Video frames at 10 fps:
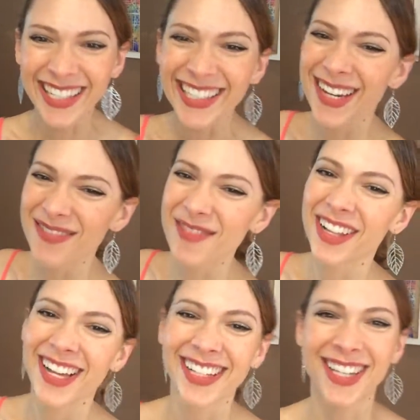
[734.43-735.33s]
Yep, I'm
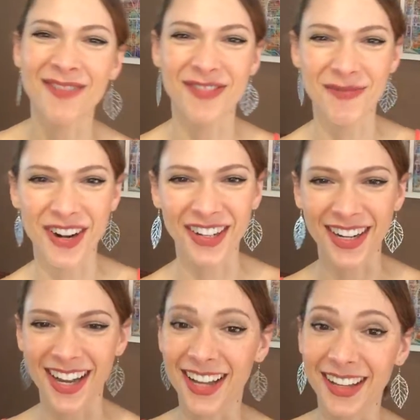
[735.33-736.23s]
glad it's helpful, Marty.
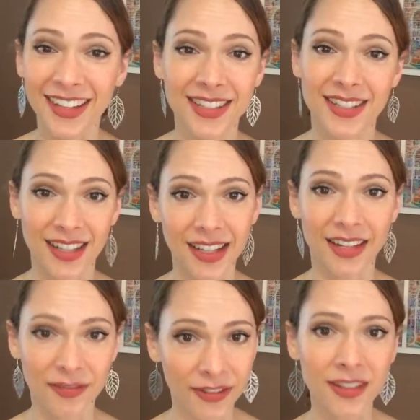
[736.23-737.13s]
Yeah, it's
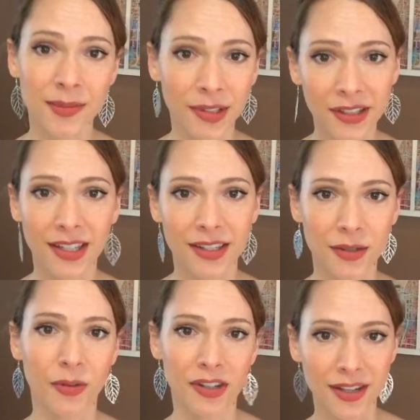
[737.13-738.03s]
like flexibility is
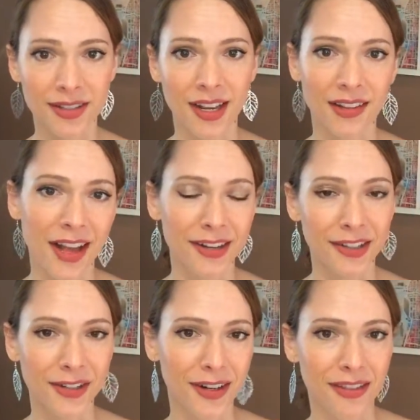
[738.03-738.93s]
a word I say a lot, and
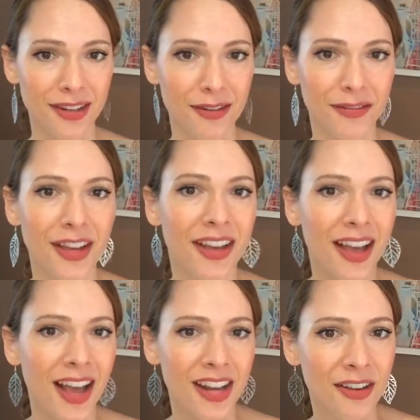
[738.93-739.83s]
I try to think of
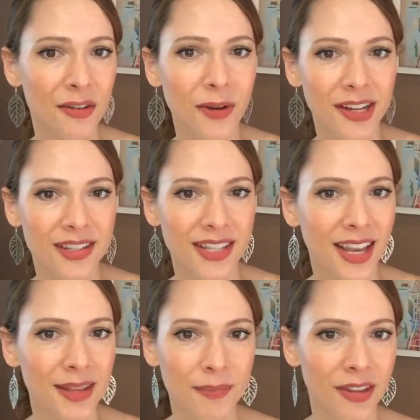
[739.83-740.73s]
another way to
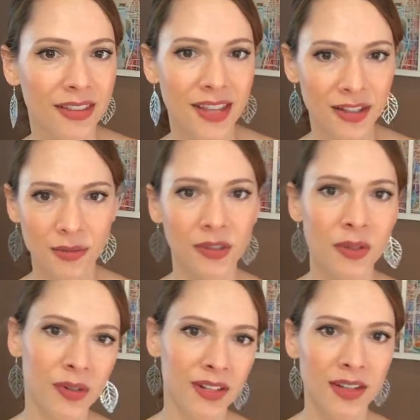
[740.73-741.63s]
say it, but that's
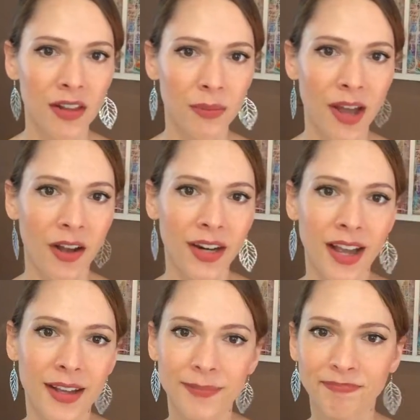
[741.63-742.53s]
really what it's all about.
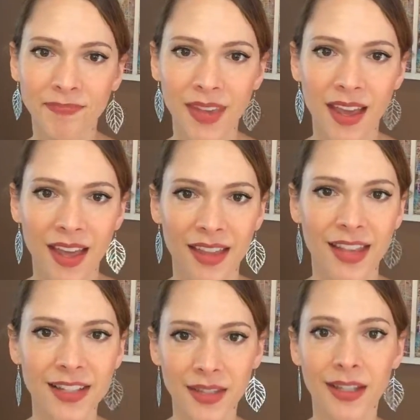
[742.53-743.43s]

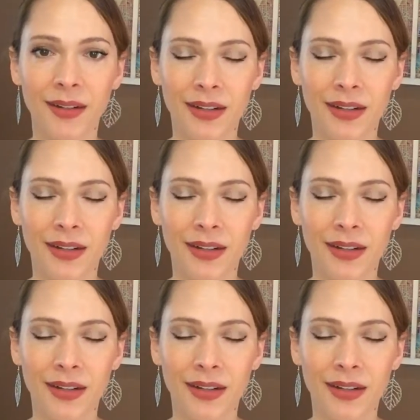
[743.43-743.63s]
That's